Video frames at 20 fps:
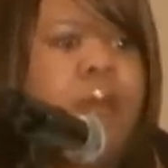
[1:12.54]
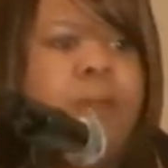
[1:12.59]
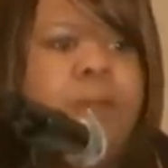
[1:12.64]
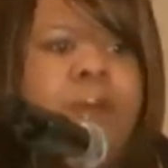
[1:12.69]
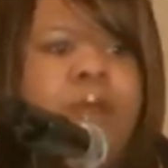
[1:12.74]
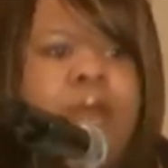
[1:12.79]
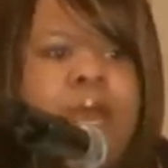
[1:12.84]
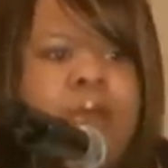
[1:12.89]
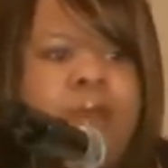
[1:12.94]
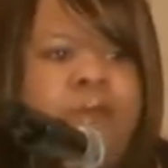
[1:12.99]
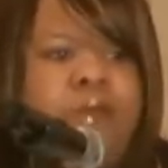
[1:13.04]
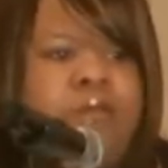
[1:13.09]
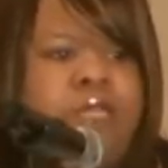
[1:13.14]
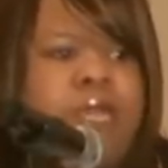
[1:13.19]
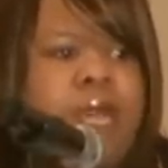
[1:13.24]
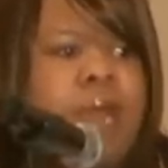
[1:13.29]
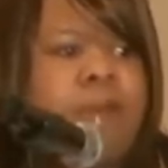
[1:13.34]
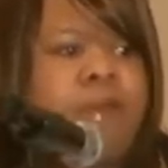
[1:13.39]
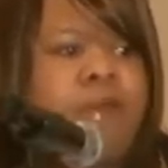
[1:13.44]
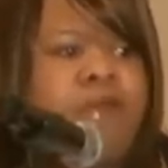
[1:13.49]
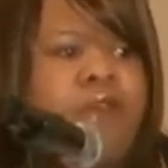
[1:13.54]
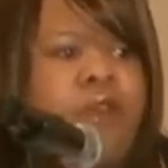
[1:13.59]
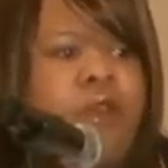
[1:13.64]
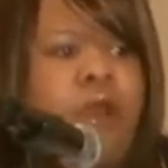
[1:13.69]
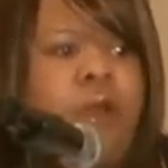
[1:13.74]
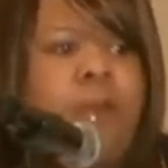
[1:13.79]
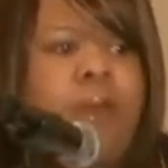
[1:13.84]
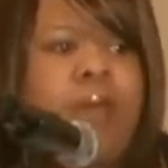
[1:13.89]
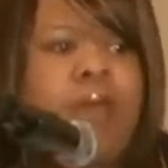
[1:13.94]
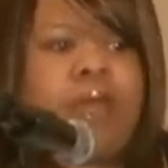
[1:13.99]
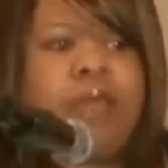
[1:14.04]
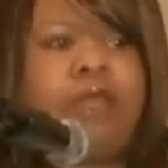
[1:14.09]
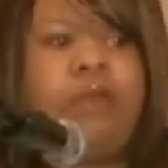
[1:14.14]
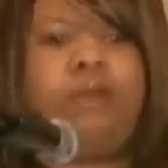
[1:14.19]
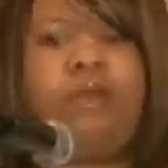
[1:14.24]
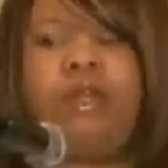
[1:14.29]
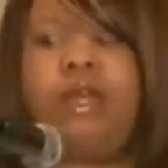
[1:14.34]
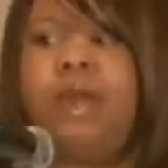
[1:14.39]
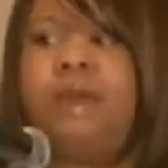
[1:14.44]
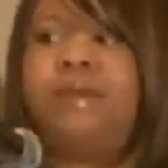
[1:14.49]
But every time, if you go back and
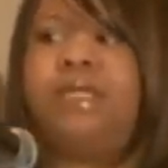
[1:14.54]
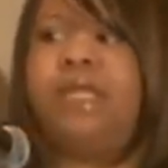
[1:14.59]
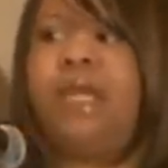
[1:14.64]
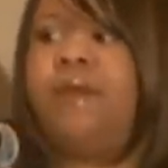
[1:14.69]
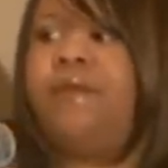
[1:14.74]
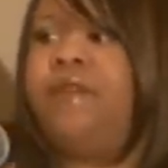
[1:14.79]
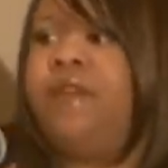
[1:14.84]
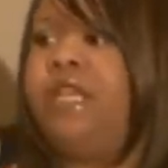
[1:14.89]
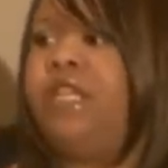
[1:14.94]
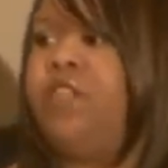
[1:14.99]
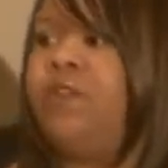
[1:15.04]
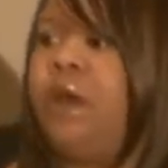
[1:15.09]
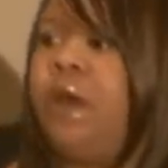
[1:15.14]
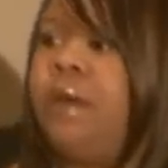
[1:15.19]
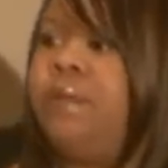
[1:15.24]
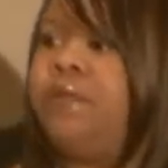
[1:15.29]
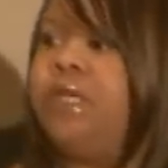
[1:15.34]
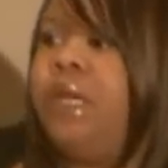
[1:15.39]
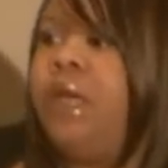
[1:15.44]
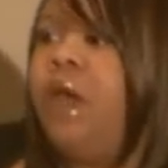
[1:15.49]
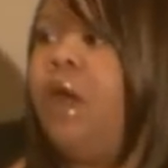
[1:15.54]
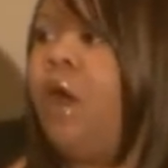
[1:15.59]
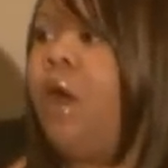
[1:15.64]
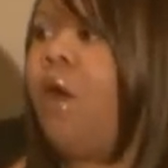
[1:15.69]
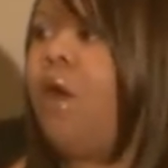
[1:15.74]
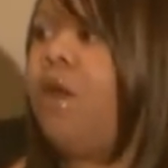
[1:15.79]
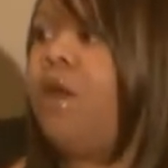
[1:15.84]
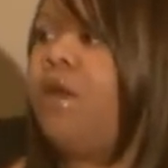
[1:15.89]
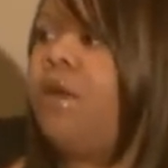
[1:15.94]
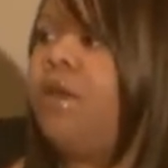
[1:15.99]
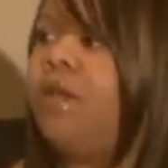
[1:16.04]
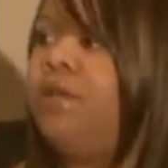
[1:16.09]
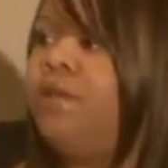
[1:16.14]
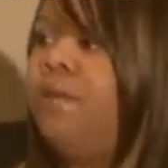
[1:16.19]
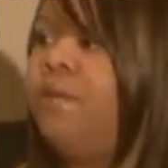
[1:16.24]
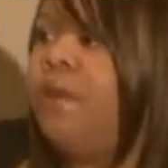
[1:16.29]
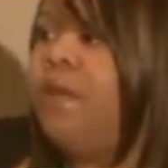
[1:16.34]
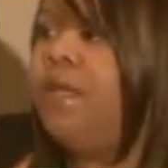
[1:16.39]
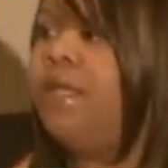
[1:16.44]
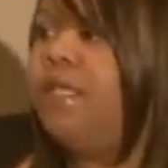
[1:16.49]
you look up Stephanie Strom's articles
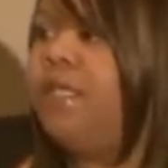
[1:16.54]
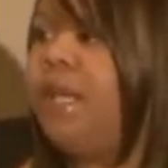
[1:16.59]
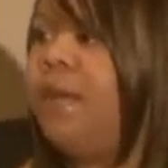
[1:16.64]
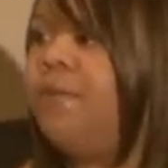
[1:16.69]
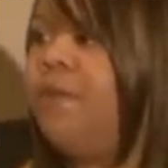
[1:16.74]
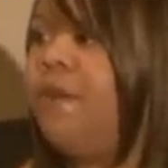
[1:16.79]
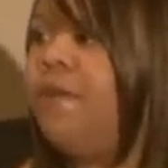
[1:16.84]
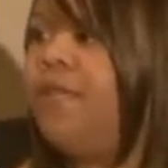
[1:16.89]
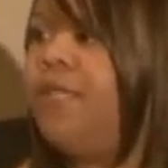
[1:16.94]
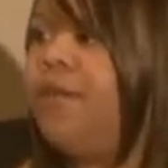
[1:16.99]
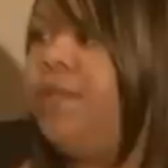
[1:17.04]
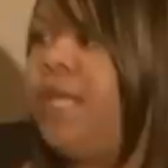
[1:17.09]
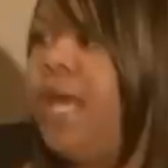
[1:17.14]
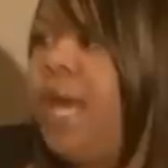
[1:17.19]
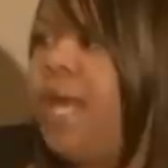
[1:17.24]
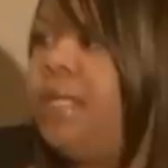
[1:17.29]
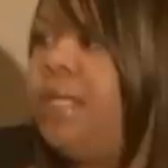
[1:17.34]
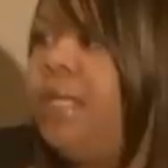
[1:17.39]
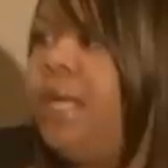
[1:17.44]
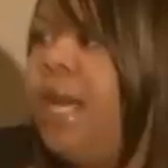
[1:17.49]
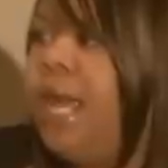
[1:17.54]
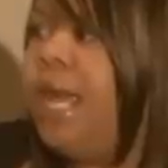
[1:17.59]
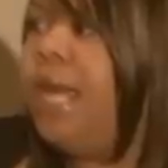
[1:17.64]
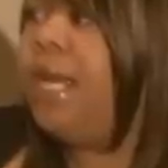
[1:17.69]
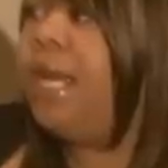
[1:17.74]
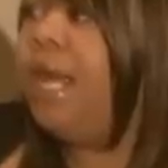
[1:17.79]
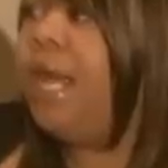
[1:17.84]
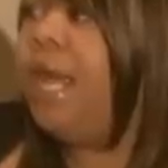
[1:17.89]
from summer of 2008,